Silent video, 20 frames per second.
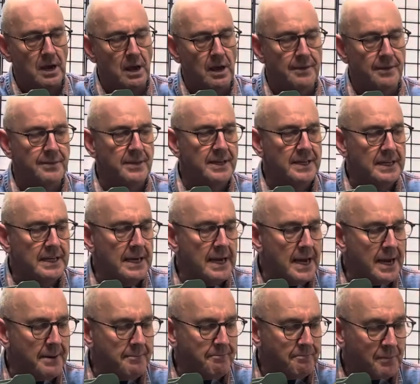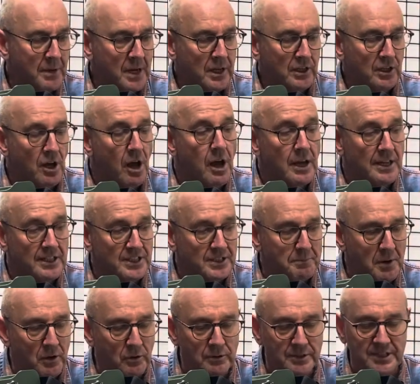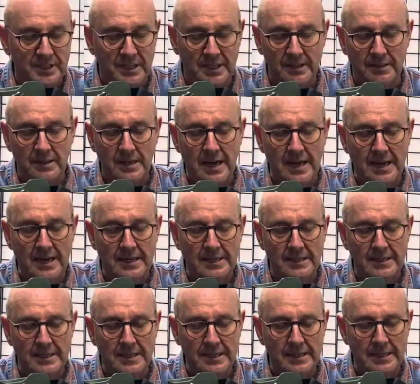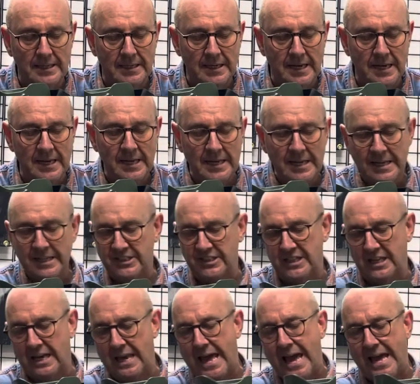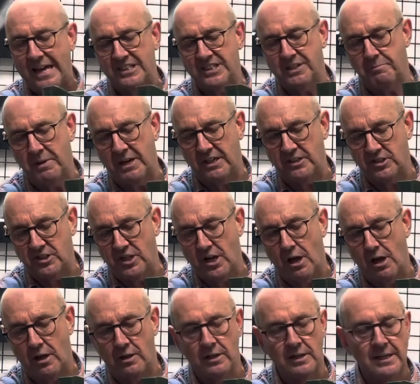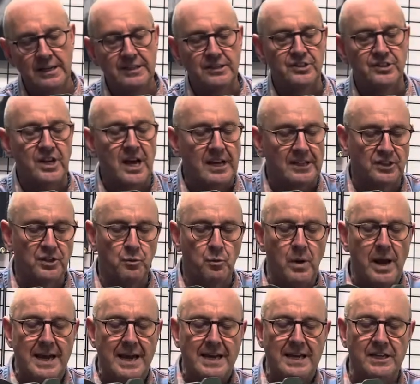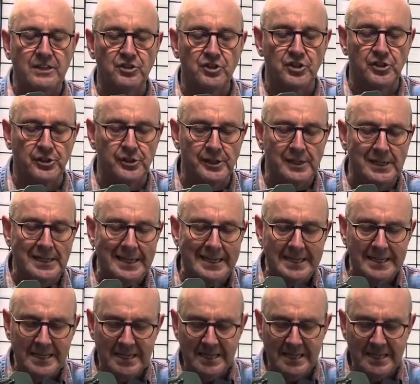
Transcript: the Cosmos and the Celeste, but it's all tucked away internally.